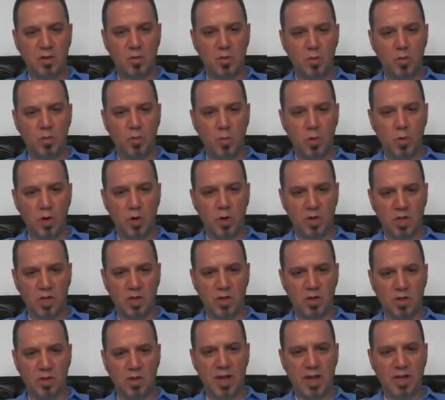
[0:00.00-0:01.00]
the work
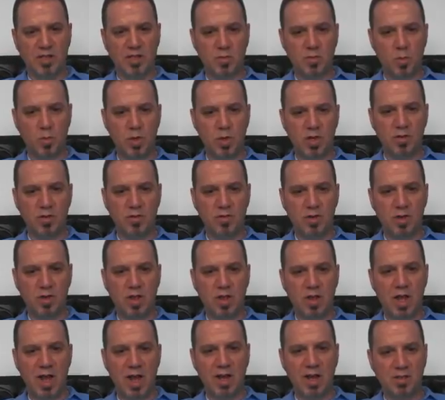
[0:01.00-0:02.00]
in the last week of
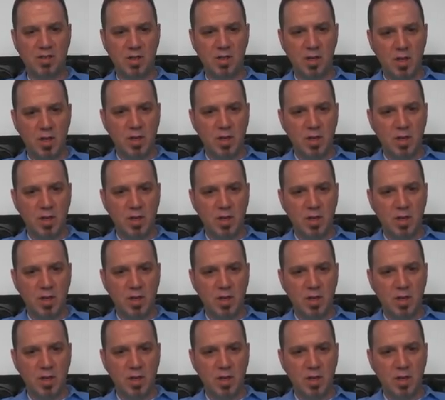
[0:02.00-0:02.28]
the class.